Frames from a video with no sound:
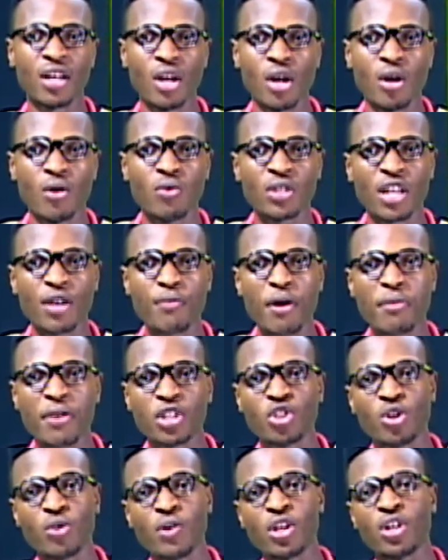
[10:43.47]
We get Mama
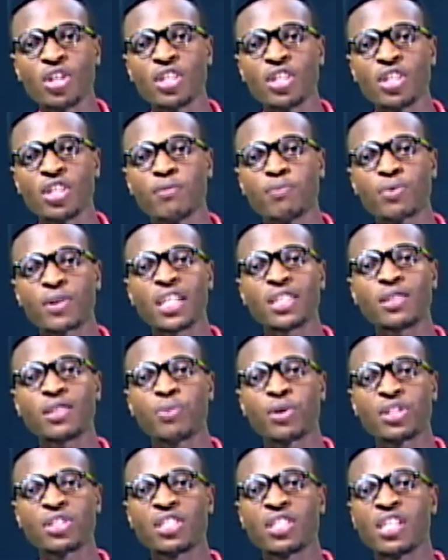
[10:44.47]
Joe wait on the press
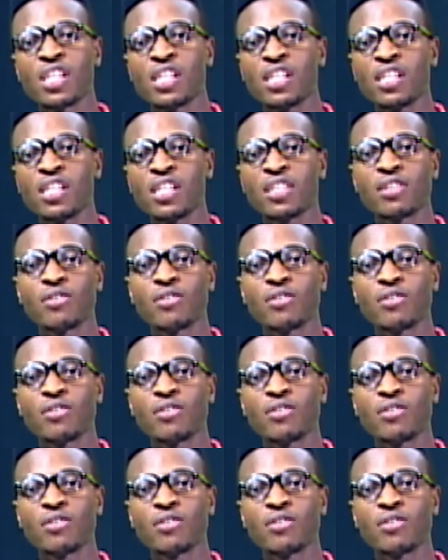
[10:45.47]
button.